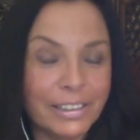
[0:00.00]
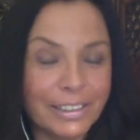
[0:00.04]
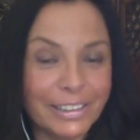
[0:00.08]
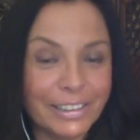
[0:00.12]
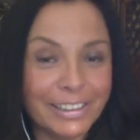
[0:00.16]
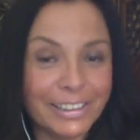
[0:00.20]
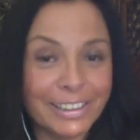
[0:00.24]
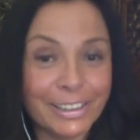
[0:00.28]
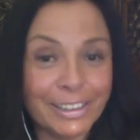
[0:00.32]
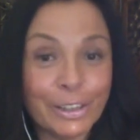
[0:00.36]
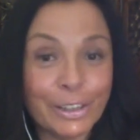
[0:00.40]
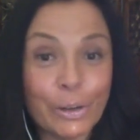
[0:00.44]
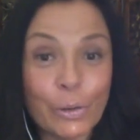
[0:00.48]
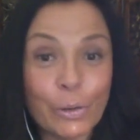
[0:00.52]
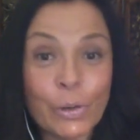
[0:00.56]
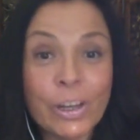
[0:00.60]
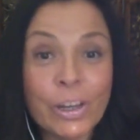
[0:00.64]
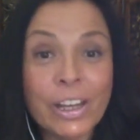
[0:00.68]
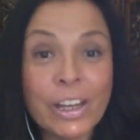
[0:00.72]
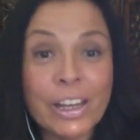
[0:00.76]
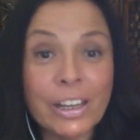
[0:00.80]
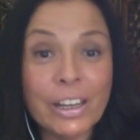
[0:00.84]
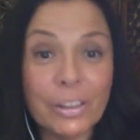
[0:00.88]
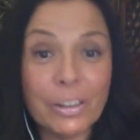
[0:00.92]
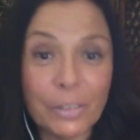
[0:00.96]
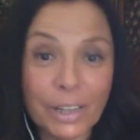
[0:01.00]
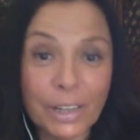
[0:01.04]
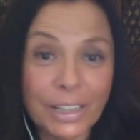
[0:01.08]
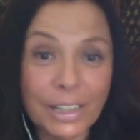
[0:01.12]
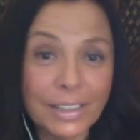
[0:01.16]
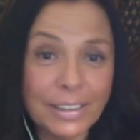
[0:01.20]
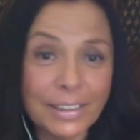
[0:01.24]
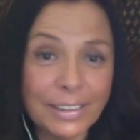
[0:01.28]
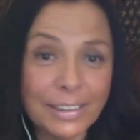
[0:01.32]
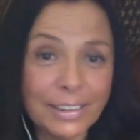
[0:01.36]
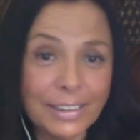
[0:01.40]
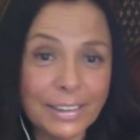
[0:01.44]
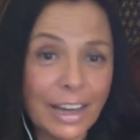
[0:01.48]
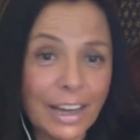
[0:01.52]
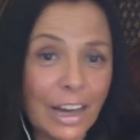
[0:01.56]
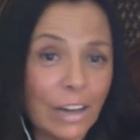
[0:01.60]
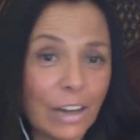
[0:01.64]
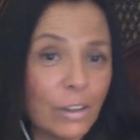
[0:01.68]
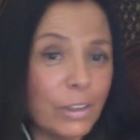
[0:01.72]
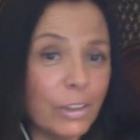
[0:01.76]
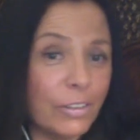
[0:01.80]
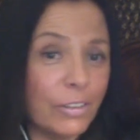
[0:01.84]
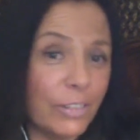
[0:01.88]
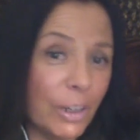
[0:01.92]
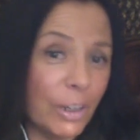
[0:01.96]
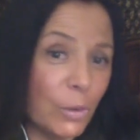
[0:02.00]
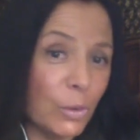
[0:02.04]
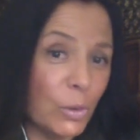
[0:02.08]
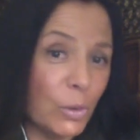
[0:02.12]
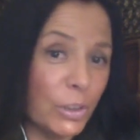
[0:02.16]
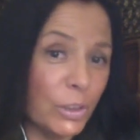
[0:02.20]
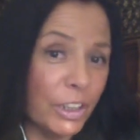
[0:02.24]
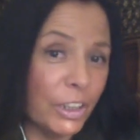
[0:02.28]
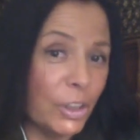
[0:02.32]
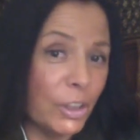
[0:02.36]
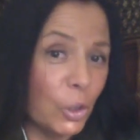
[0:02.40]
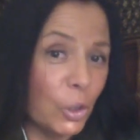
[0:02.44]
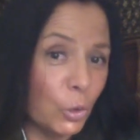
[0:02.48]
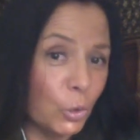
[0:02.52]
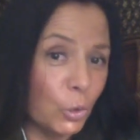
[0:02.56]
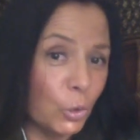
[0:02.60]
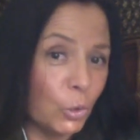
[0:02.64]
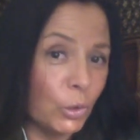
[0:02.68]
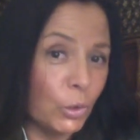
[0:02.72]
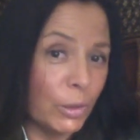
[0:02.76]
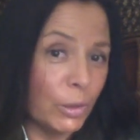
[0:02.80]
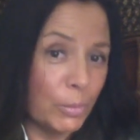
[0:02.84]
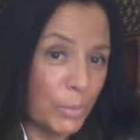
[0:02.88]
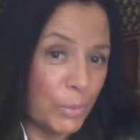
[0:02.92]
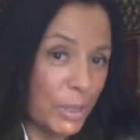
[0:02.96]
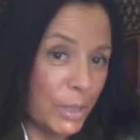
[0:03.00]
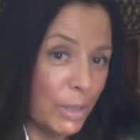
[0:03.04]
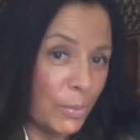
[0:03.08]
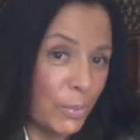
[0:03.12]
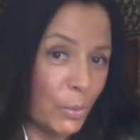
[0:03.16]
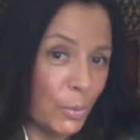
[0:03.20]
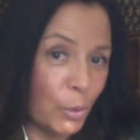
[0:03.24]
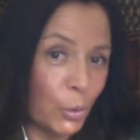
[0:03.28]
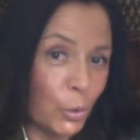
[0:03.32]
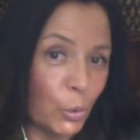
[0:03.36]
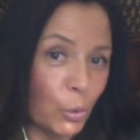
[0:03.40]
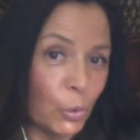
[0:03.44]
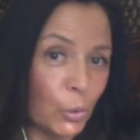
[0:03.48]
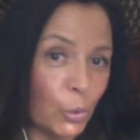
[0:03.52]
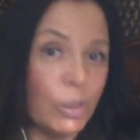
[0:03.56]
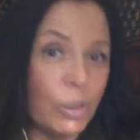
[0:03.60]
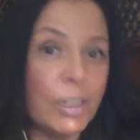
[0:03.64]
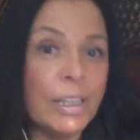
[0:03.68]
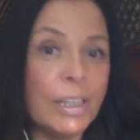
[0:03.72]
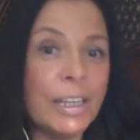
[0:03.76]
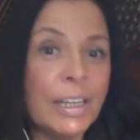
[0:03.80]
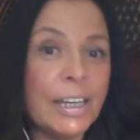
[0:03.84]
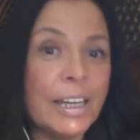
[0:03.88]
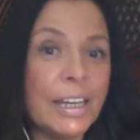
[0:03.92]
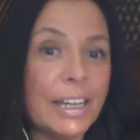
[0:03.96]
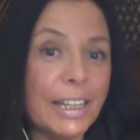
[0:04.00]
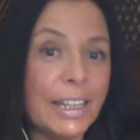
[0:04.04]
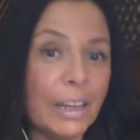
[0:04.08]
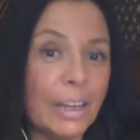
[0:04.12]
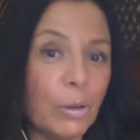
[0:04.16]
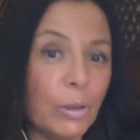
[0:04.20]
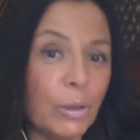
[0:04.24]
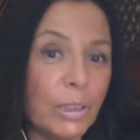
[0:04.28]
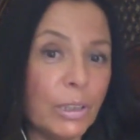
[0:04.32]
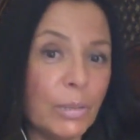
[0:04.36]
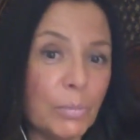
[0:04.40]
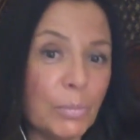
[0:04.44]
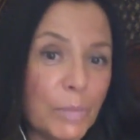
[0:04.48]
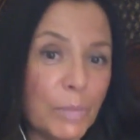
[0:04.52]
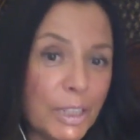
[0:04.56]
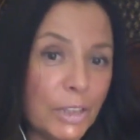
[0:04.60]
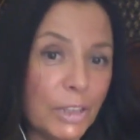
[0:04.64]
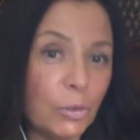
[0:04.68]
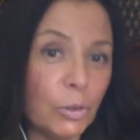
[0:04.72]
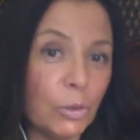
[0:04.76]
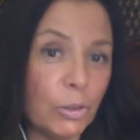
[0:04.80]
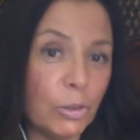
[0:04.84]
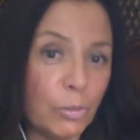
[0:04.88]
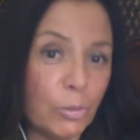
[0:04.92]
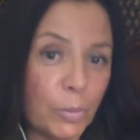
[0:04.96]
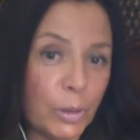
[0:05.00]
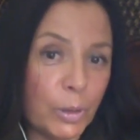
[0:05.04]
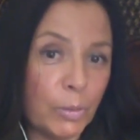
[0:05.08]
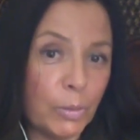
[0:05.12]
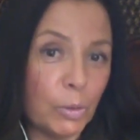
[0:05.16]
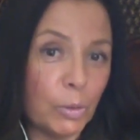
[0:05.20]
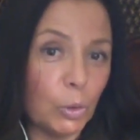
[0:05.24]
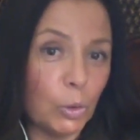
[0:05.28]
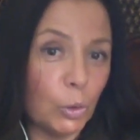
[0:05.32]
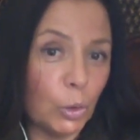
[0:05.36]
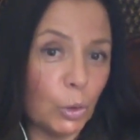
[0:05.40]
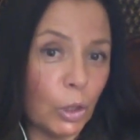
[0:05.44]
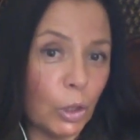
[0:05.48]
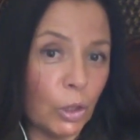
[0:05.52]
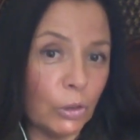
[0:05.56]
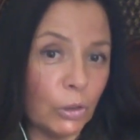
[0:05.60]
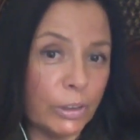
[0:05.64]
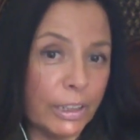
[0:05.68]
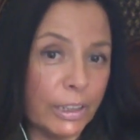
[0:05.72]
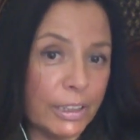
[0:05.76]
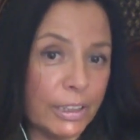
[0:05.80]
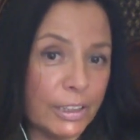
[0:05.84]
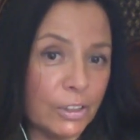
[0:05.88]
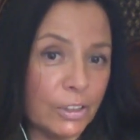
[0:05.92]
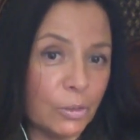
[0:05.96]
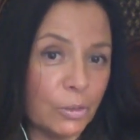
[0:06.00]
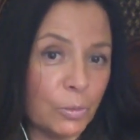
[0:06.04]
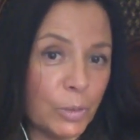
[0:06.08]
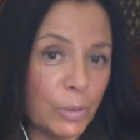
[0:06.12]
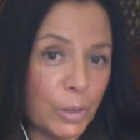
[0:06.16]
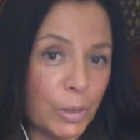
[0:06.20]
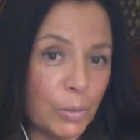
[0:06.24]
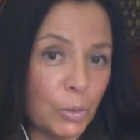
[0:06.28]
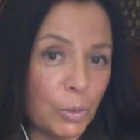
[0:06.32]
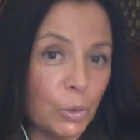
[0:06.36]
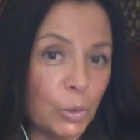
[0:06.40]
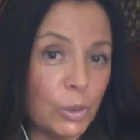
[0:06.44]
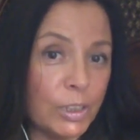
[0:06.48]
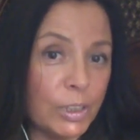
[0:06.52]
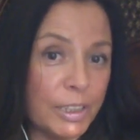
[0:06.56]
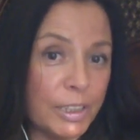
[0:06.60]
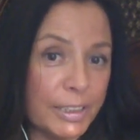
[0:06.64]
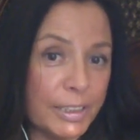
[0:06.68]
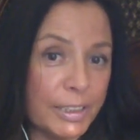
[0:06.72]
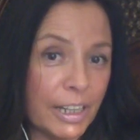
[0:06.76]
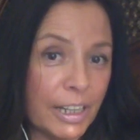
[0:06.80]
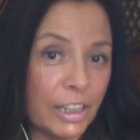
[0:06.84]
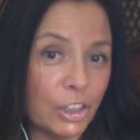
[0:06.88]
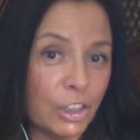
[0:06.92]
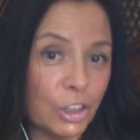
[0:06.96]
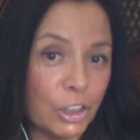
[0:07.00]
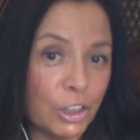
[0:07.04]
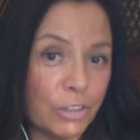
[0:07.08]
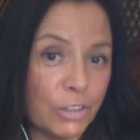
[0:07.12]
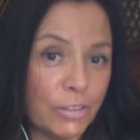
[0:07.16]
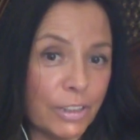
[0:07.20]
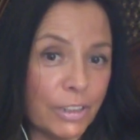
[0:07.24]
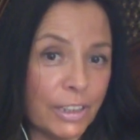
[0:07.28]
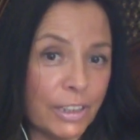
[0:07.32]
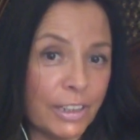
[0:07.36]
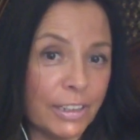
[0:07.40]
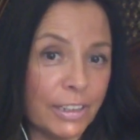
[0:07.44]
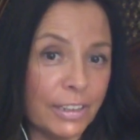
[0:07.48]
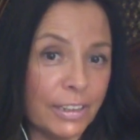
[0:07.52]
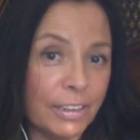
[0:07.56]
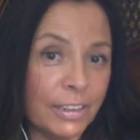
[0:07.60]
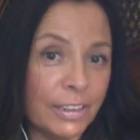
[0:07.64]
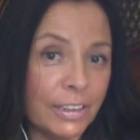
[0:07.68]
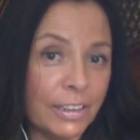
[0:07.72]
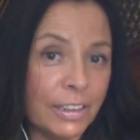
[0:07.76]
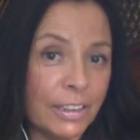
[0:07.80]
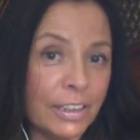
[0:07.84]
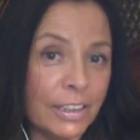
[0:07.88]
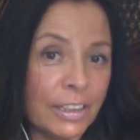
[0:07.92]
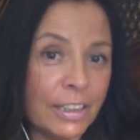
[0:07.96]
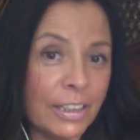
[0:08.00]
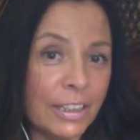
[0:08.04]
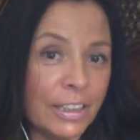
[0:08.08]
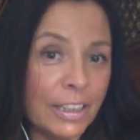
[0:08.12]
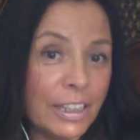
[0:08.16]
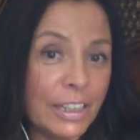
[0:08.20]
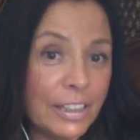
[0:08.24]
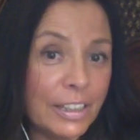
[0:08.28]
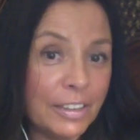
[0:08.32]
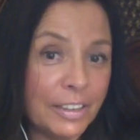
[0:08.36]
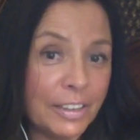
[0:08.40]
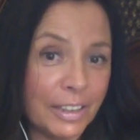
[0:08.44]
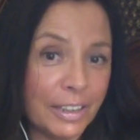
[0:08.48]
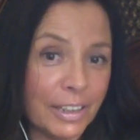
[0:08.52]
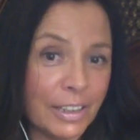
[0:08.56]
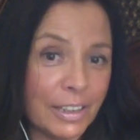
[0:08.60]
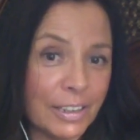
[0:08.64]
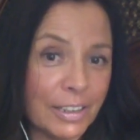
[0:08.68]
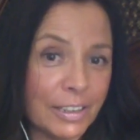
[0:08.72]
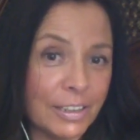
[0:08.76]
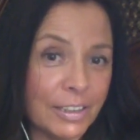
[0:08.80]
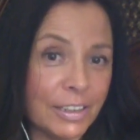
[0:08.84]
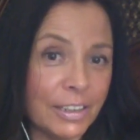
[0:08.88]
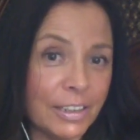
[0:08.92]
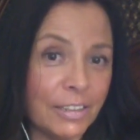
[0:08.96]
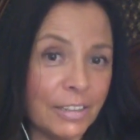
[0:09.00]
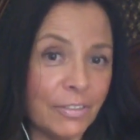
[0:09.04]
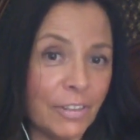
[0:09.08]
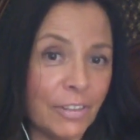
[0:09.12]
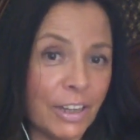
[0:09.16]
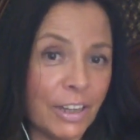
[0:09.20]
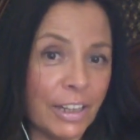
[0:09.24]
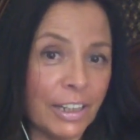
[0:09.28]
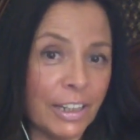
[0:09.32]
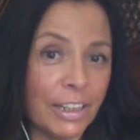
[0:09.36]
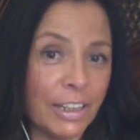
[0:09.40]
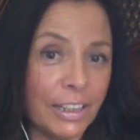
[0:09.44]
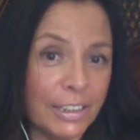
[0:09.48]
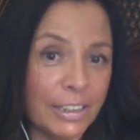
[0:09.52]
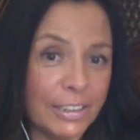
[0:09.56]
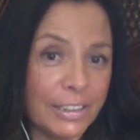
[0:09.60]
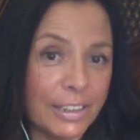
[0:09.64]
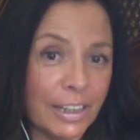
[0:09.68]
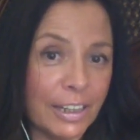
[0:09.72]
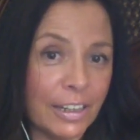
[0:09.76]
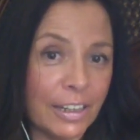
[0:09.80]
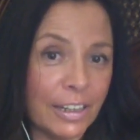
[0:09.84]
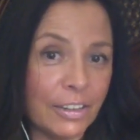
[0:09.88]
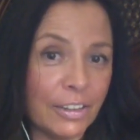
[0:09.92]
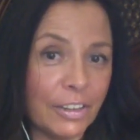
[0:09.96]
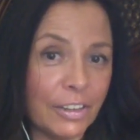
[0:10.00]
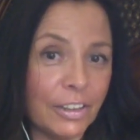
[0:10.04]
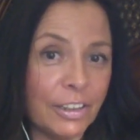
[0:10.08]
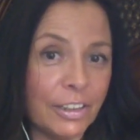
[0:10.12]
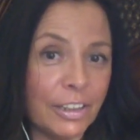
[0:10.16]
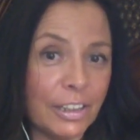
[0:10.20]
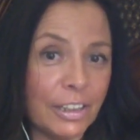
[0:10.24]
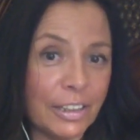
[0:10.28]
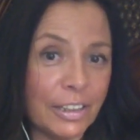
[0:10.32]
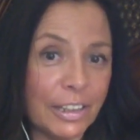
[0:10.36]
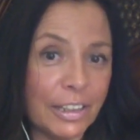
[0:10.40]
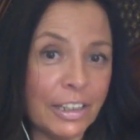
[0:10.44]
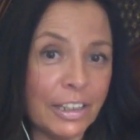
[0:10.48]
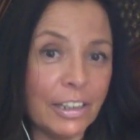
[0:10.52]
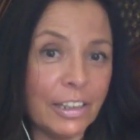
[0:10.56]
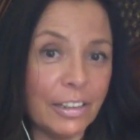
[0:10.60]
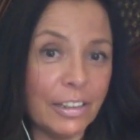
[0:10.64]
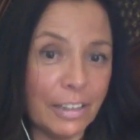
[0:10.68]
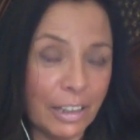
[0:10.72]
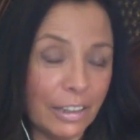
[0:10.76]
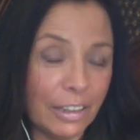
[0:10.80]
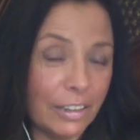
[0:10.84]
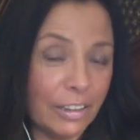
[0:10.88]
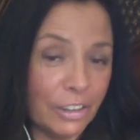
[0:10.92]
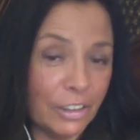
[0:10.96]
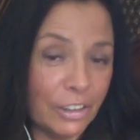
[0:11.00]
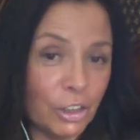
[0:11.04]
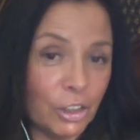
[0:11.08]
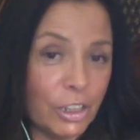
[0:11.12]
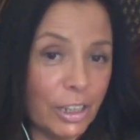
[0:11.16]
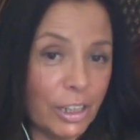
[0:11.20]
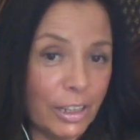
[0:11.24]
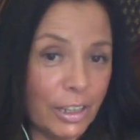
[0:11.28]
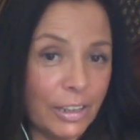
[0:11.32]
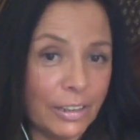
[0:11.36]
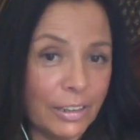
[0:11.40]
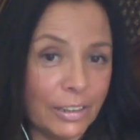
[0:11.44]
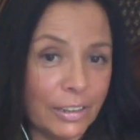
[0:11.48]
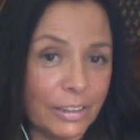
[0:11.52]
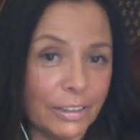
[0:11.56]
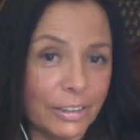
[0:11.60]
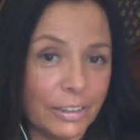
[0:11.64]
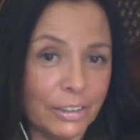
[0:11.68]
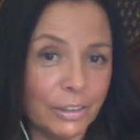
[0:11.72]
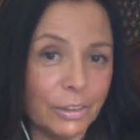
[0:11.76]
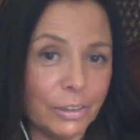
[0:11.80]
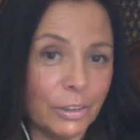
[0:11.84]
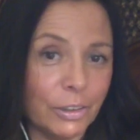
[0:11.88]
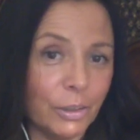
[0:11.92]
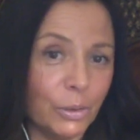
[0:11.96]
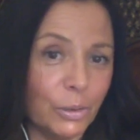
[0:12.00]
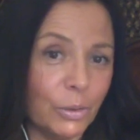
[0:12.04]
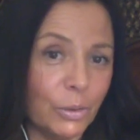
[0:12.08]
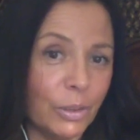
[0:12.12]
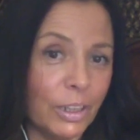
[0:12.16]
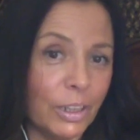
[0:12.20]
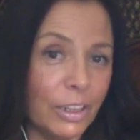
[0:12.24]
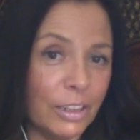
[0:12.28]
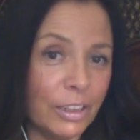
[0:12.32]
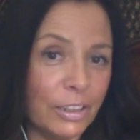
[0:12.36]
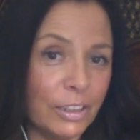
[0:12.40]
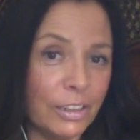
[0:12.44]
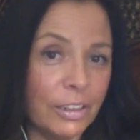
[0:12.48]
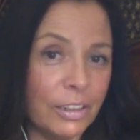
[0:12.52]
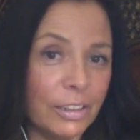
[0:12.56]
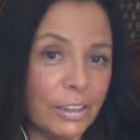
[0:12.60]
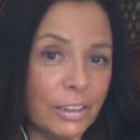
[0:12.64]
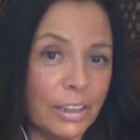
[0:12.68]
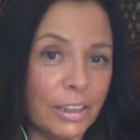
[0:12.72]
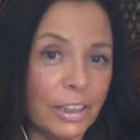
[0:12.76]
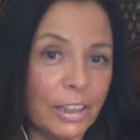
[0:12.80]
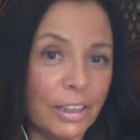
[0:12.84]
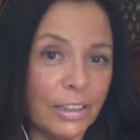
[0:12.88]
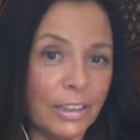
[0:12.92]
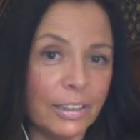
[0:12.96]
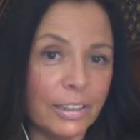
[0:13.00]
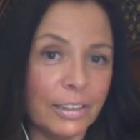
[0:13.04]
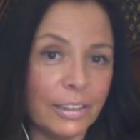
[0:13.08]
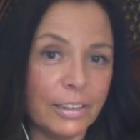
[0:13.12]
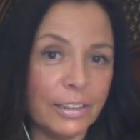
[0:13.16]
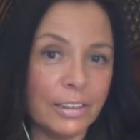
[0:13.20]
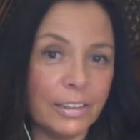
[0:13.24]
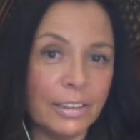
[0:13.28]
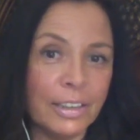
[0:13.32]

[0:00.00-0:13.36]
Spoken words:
So right now, if I want to go to the people and I want to meet with people, all kinds of people, it's actually very interesting, very exciting, and I actually like it, you know? I really like it.